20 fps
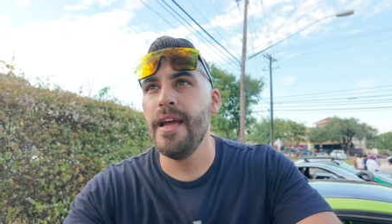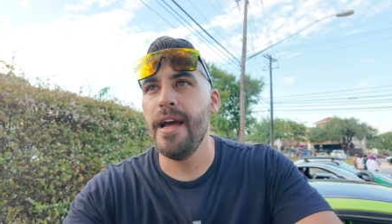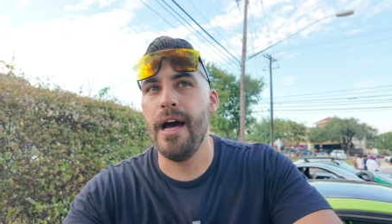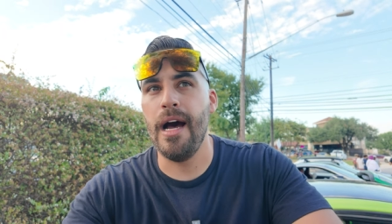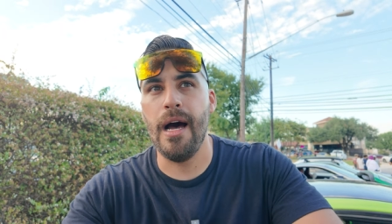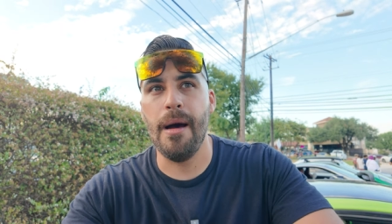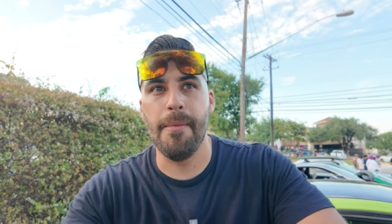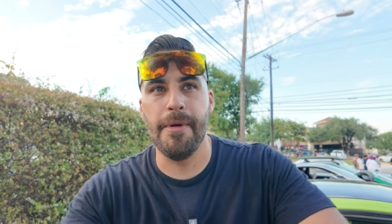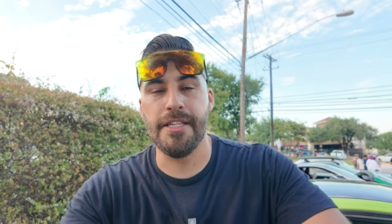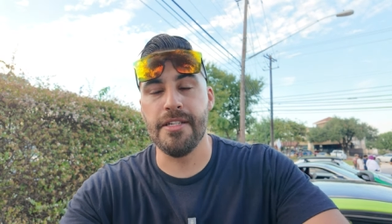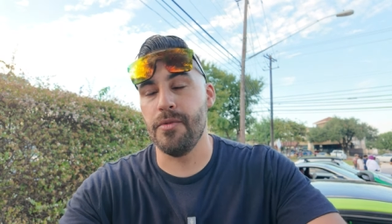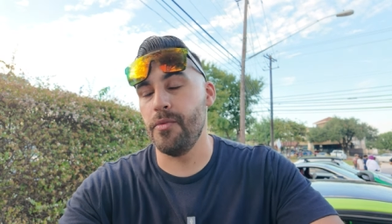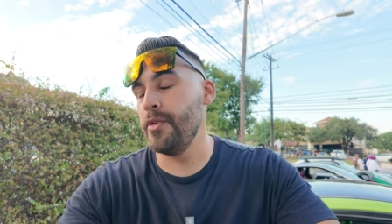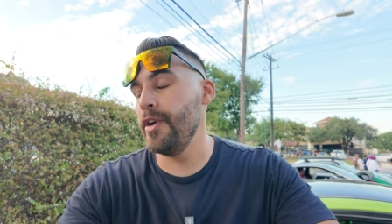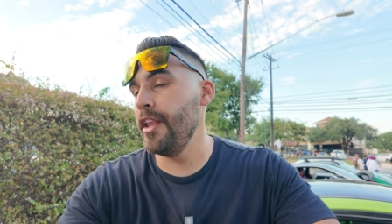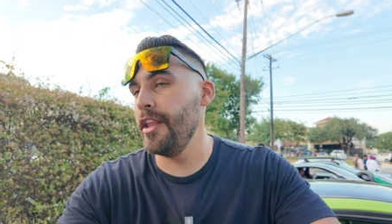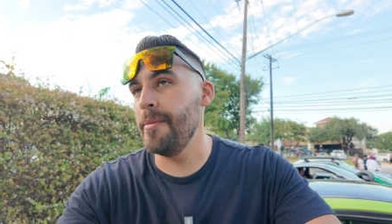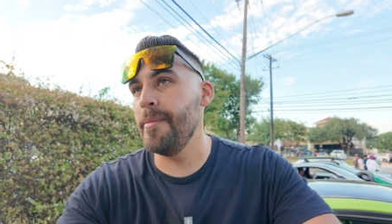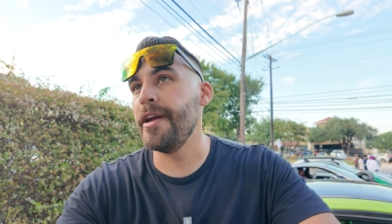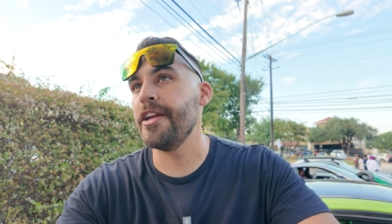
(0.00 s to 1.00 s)
It's a
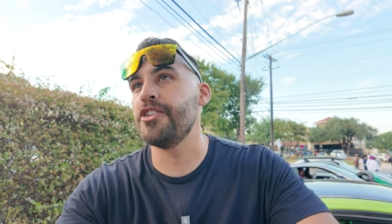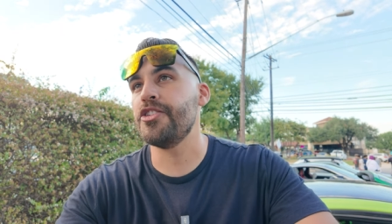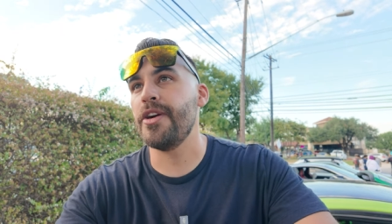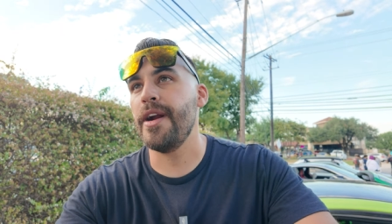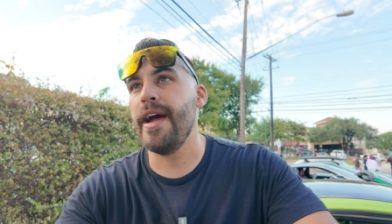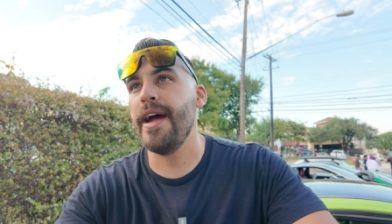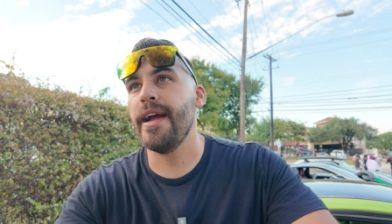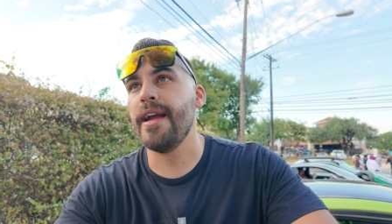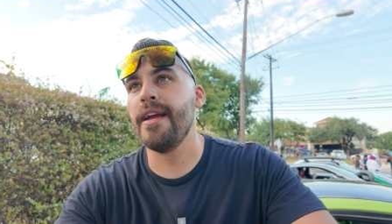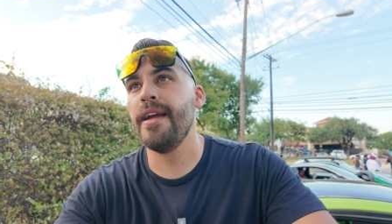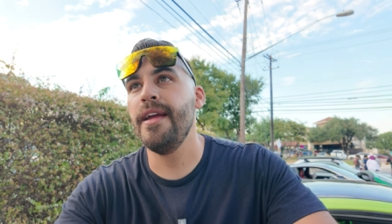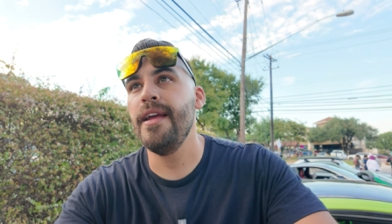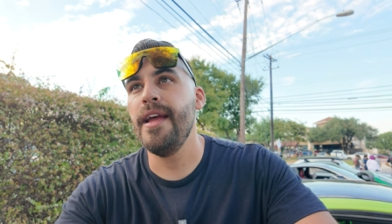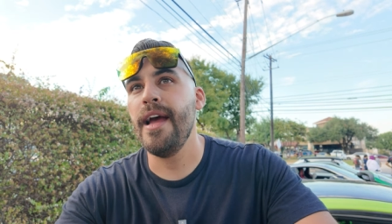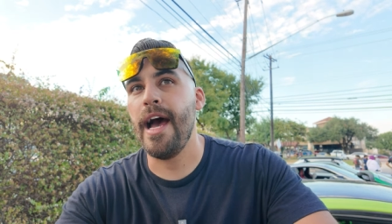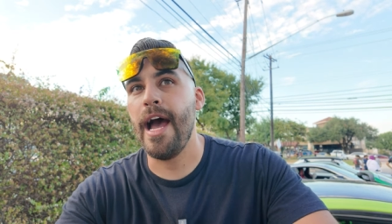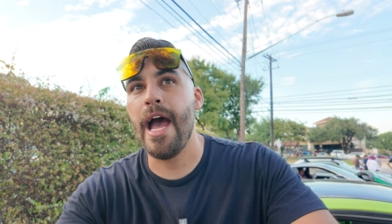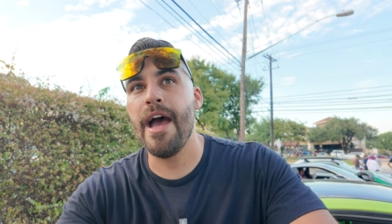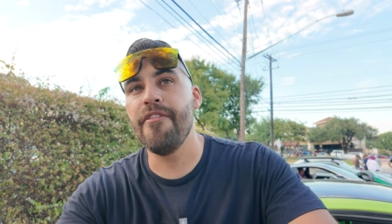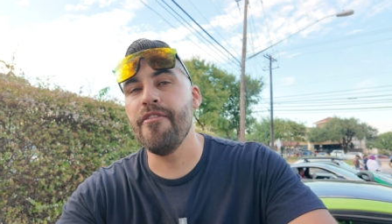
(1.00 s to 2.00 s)
really big track.
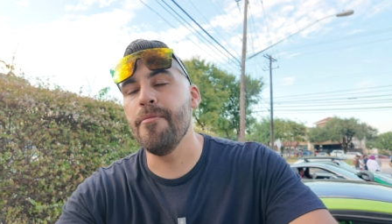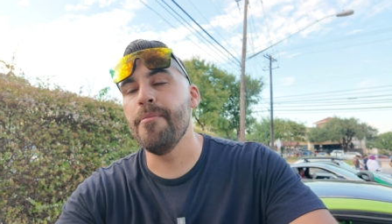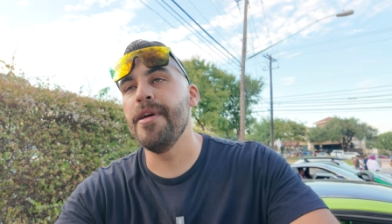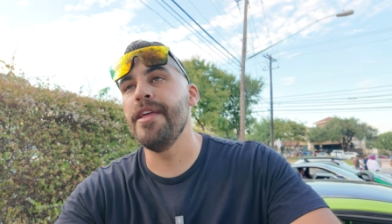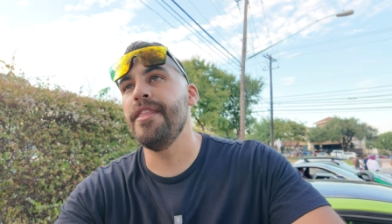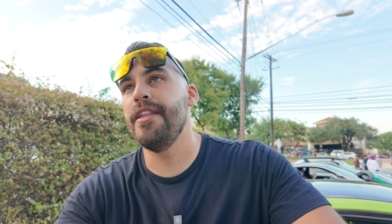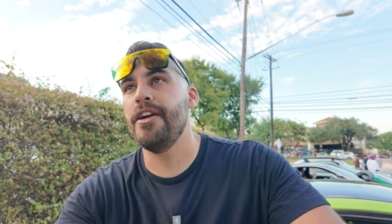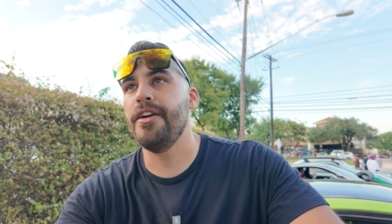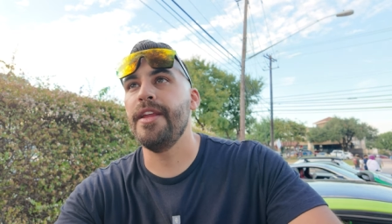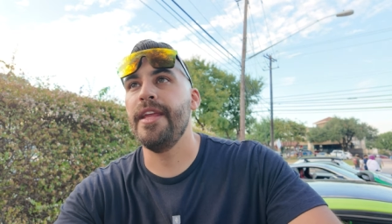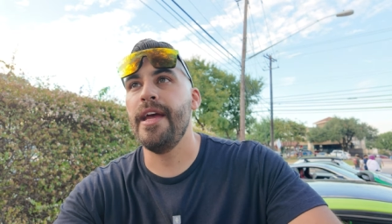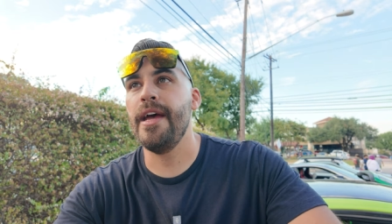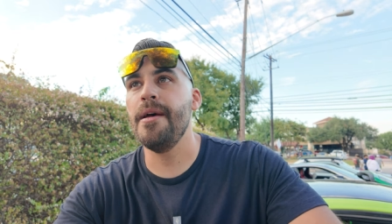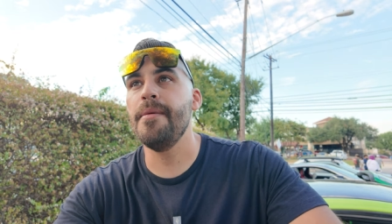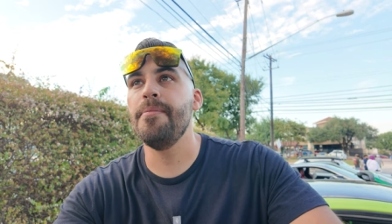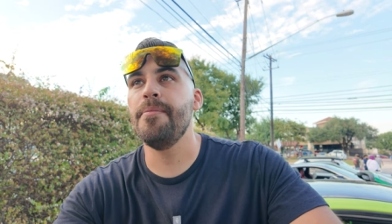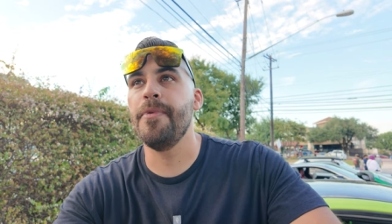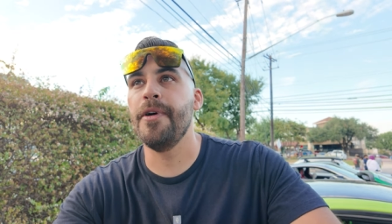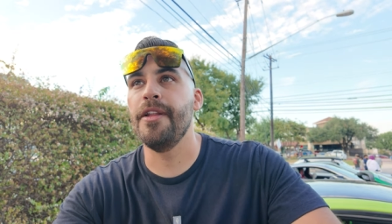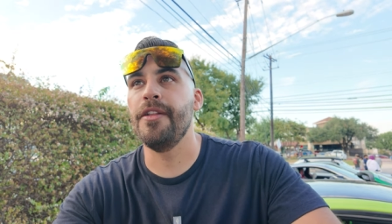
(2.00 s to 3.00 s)
I haven't been there
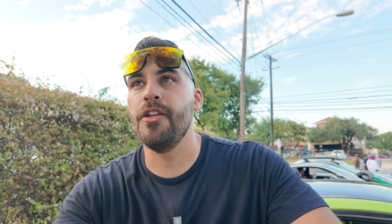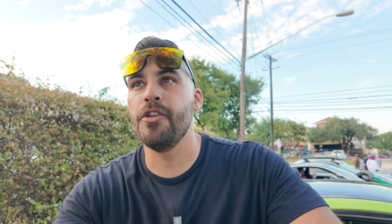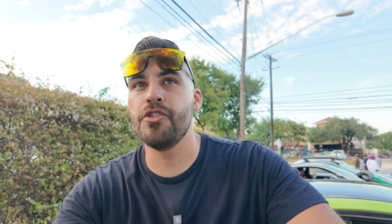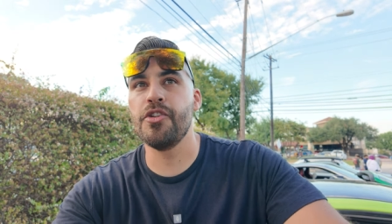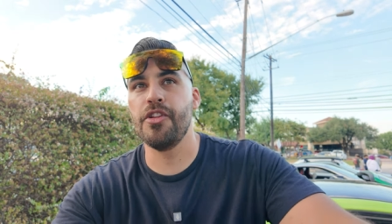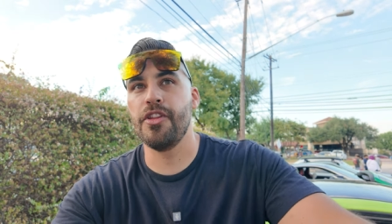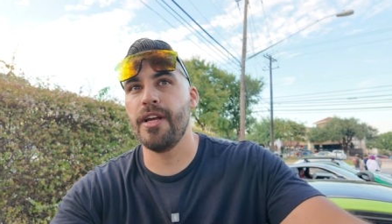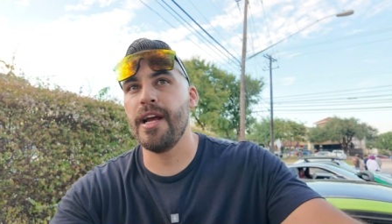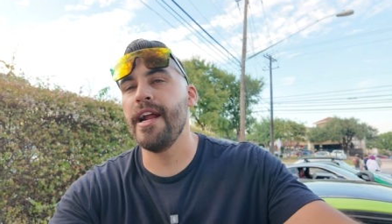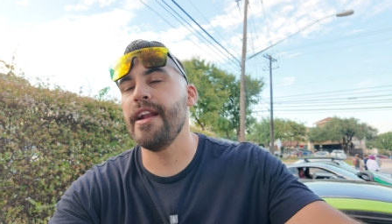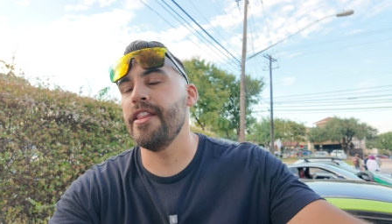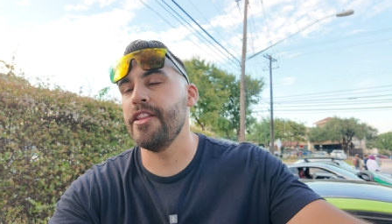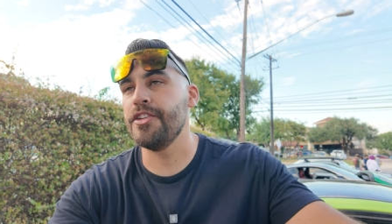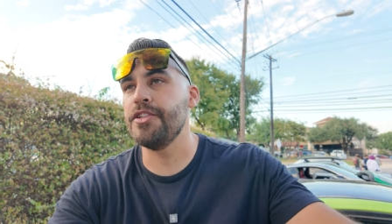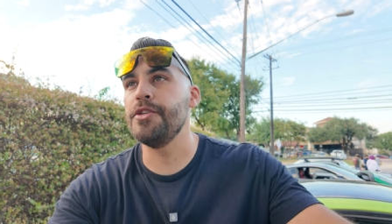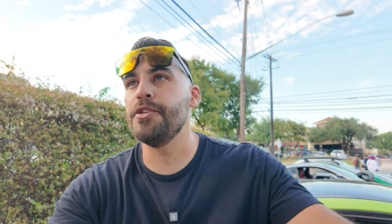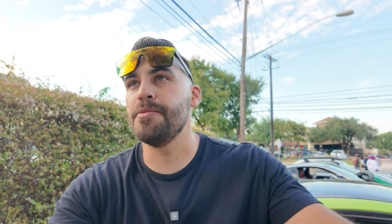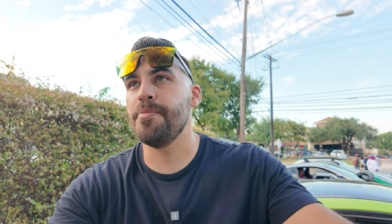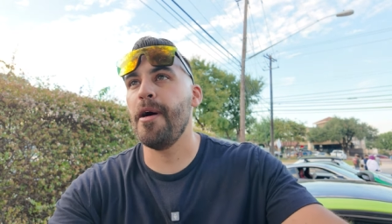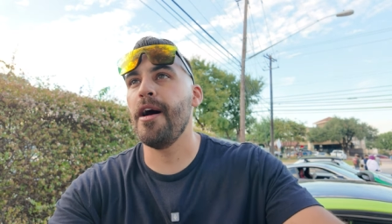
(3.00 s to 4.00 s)
yet, but those are the kind of the
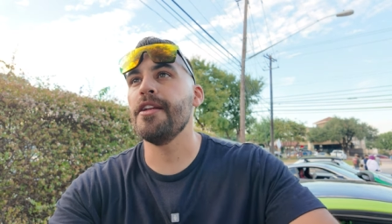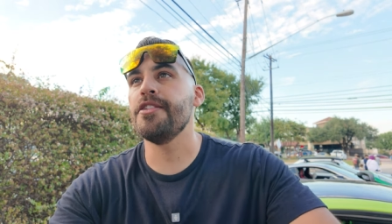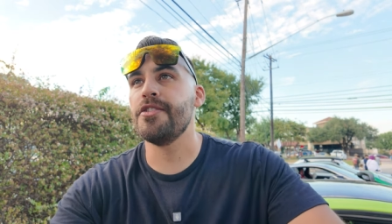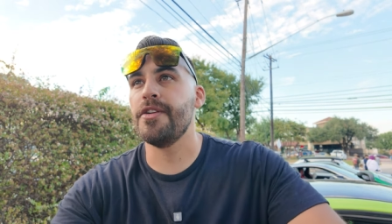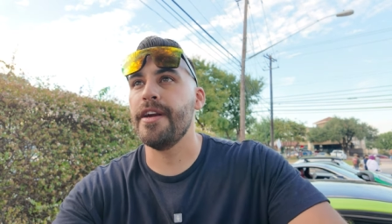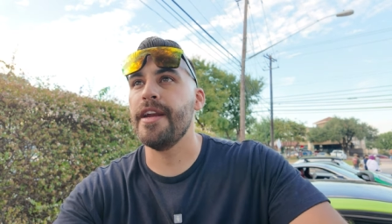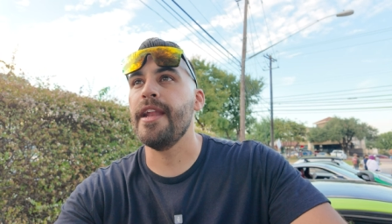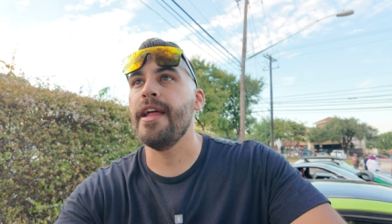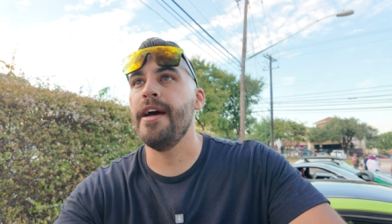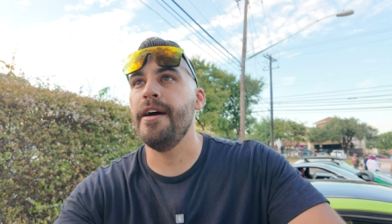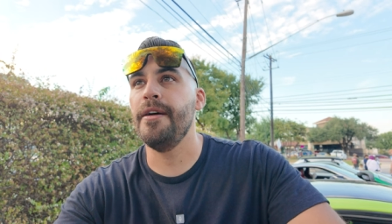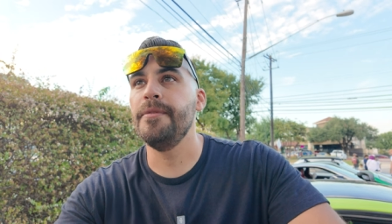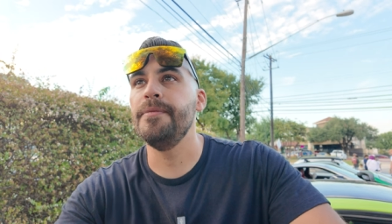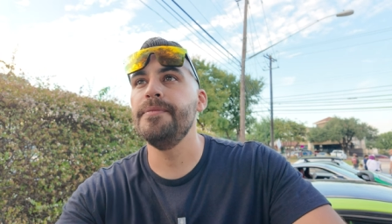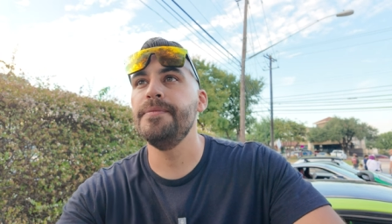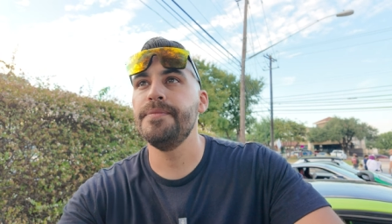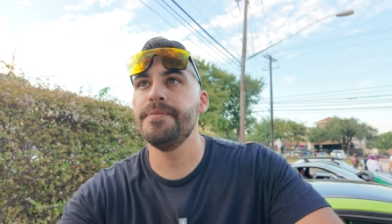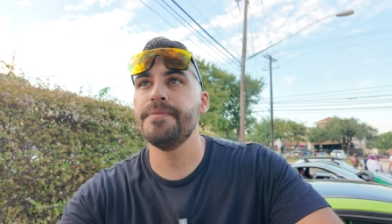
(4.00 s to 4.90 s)
two spots right now.